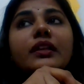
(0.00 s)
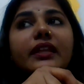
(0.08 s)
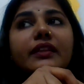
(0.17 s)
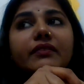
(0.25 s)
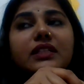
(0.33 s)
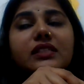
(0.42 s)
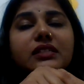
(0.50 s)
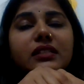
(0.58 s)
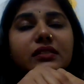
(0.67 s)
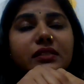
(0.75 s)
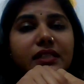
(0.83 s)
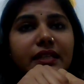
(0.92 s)
then we'll
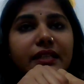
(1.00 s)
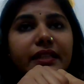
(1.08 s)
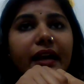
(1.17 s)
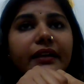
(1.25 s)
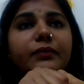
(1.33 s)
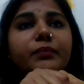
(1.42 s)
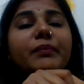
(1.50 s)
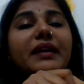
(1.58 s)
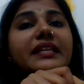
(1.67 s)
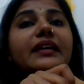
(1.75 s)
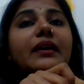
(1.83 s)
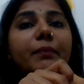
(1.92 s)
see that
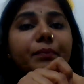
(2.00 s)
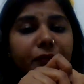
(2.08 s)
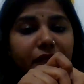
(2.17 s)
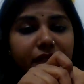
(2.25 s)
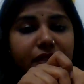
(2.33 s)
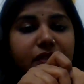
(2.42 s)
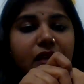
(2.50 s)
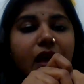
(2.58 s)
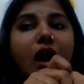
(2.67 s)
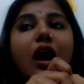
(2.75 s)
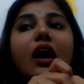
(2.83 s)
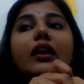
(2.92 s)
many companies
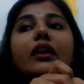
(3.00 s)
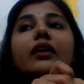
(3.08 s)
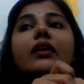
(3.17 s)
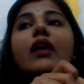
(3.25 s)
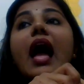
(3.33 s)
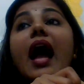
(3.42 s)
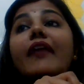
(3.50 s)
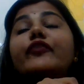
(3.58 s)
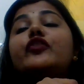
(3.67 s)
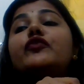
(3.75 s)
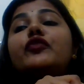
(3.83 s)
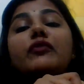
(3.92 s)
are have
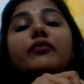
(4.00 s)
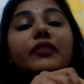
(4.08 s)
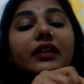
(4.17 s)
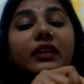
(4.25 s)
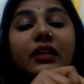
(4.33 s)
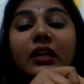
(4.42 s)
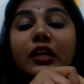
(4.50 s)
to fulfill